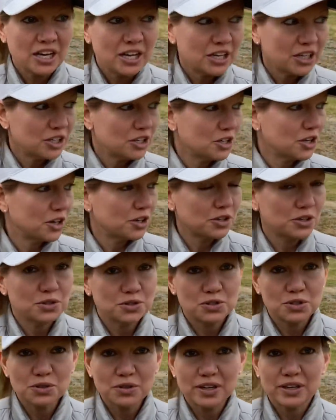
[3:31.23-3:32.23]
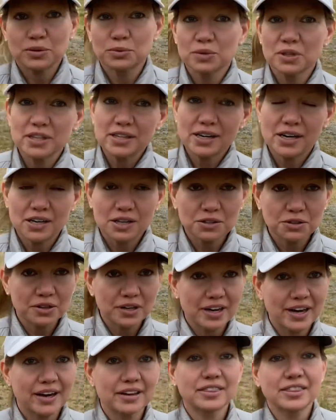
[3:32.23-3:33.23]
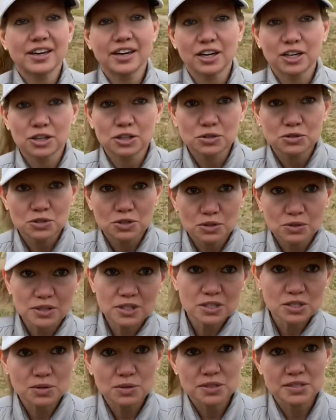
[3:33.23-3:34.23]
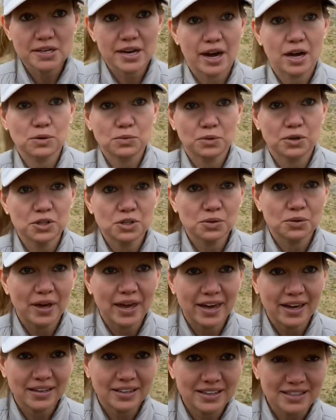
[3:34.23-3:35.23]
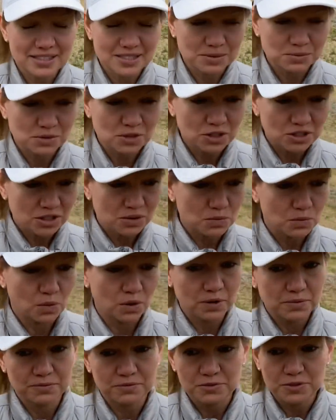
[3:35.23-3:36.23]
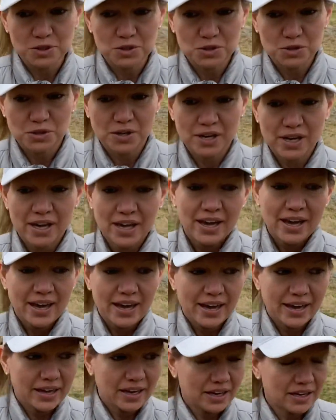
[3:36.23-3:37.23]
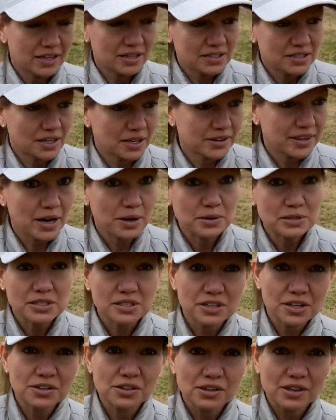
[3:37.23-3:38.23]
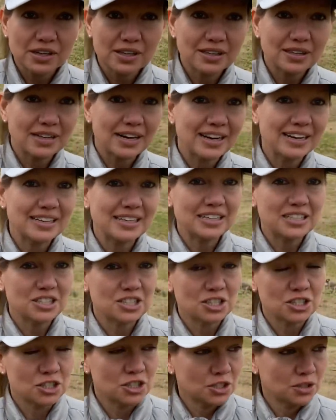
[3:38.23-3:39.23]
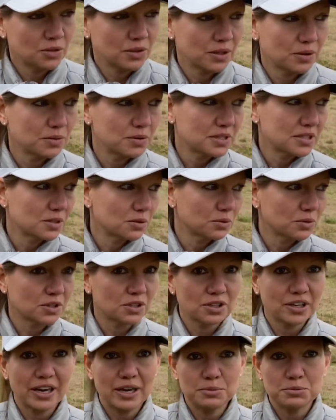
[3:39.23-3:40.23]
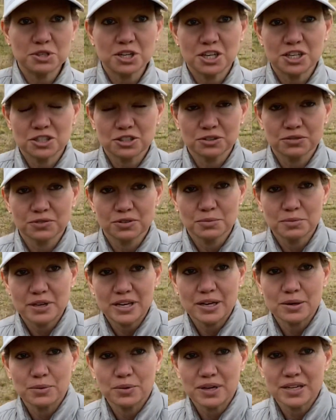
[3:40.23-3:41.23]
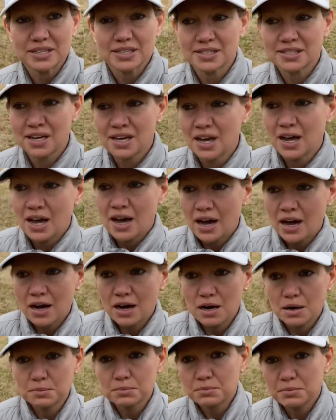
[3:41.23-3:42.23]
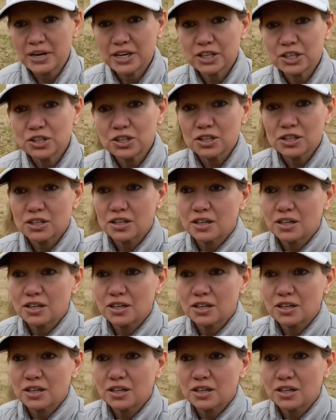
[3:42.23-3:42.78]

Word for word: You know, you do get really hungry out there. You do get to a town where you can get some good warm food. And uh, that was another thing that I needed to do that was a real game changer for me was uh, my cook